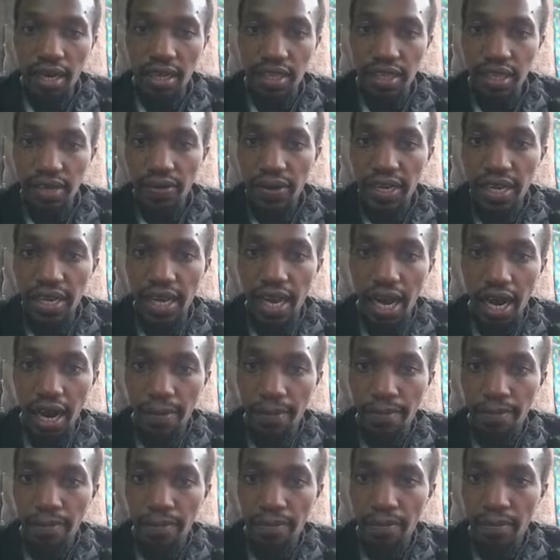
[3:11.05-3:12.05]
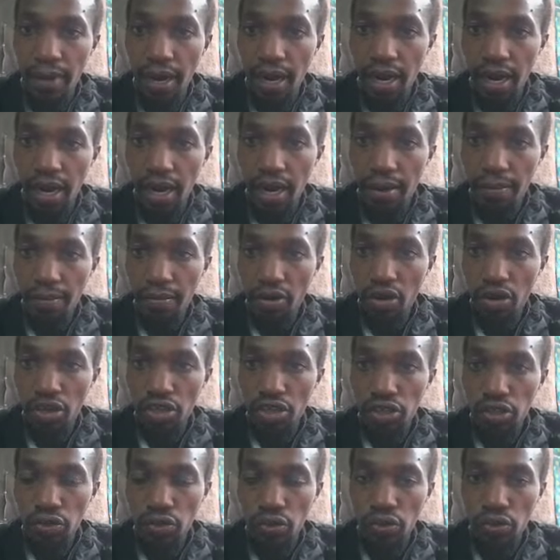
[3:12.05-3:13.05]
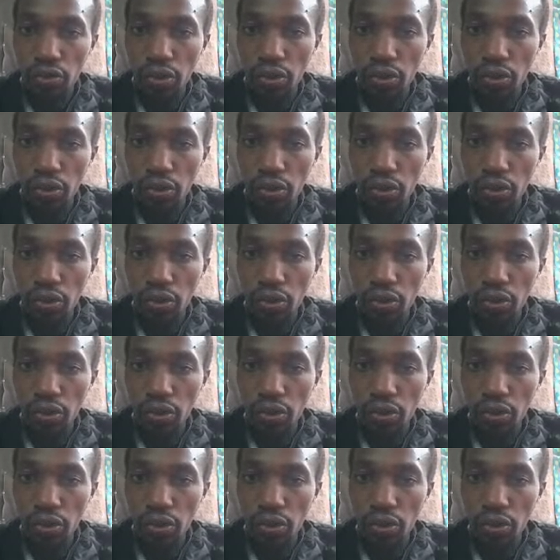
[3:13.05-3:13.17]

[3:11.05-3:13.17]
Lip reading: The way I'm going to